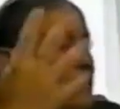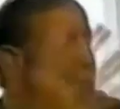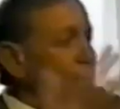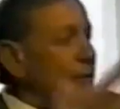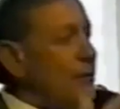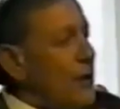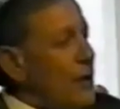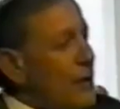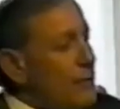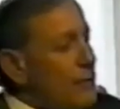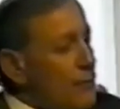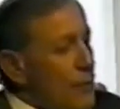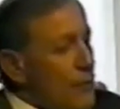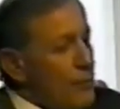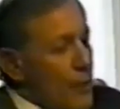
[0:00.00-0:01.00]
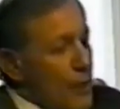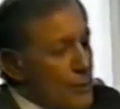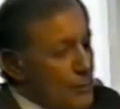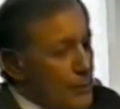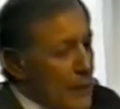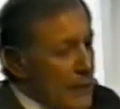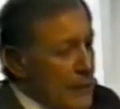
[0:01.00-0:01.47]
So I
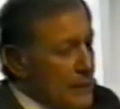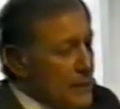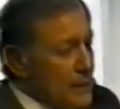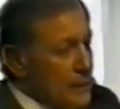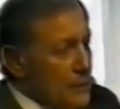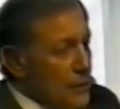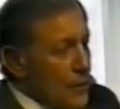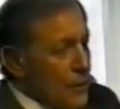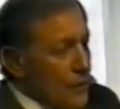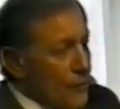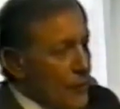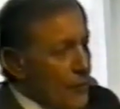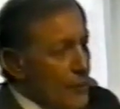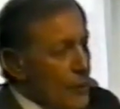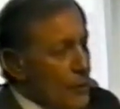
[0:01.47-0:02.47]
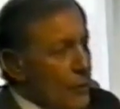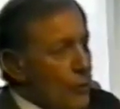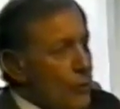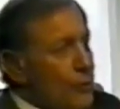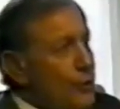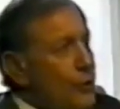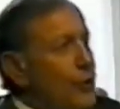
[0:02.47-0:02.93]
approach medicine from an
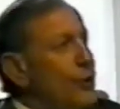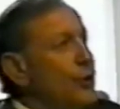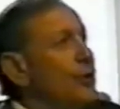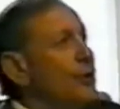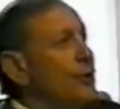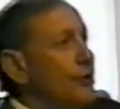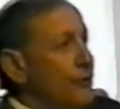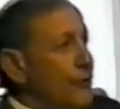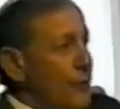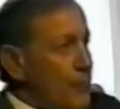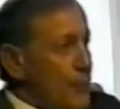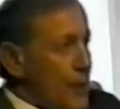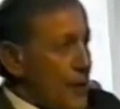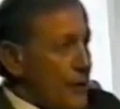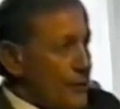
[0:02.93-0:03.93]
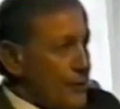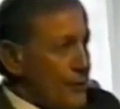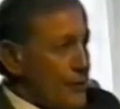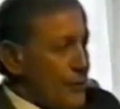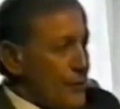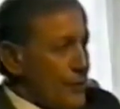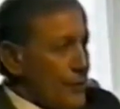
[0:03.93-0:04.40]
alternative approach.
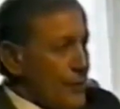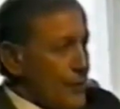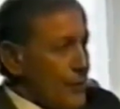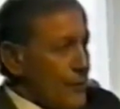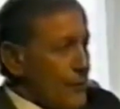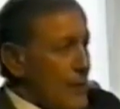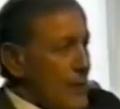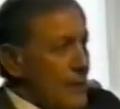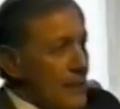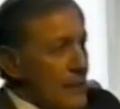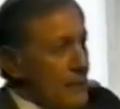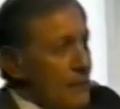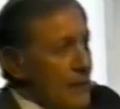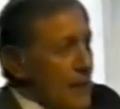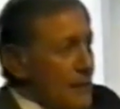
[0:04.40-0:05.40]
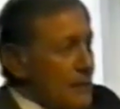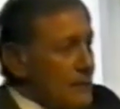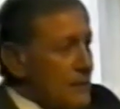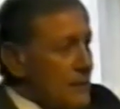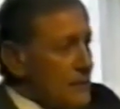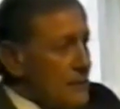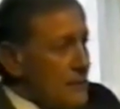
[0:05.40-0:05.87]
Rather than the
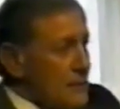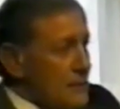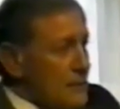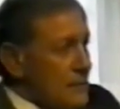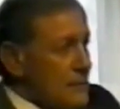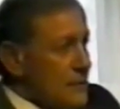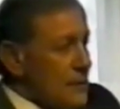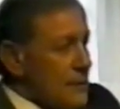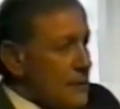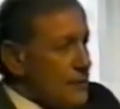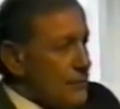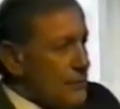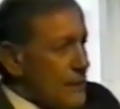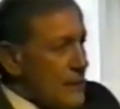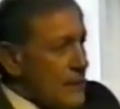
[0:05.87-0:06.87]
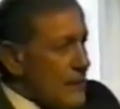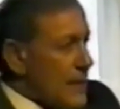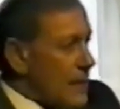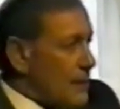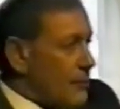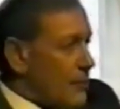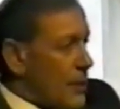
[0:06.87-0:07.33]
drugs and surgery and
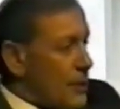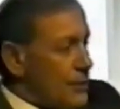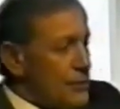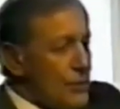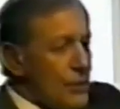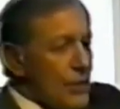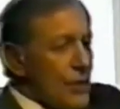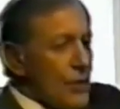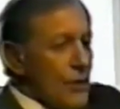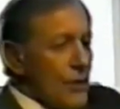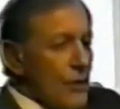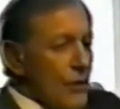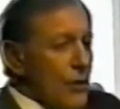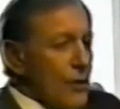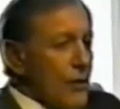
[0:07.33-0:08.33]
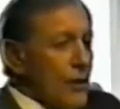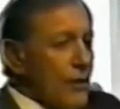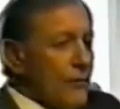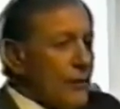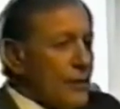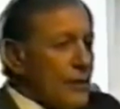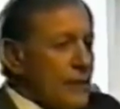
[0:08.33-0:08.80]
that approach,
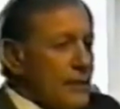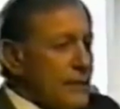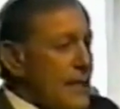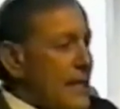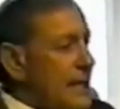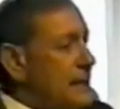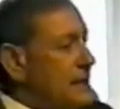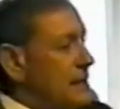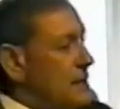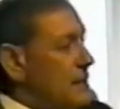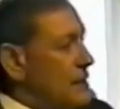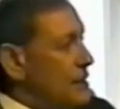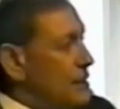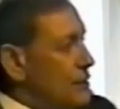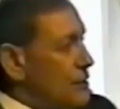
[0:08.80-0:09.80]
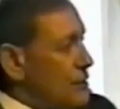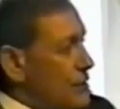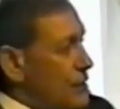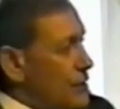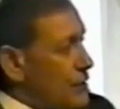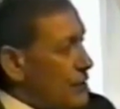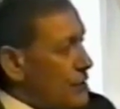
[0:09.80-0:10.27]
I've got a test that I do
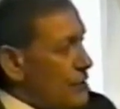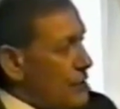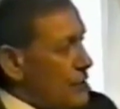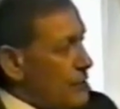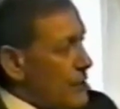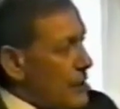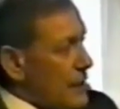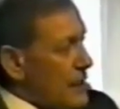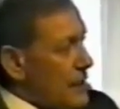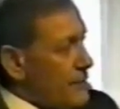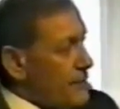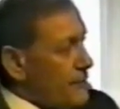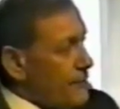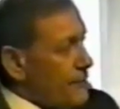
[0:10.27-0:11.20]
on the urine, Peter.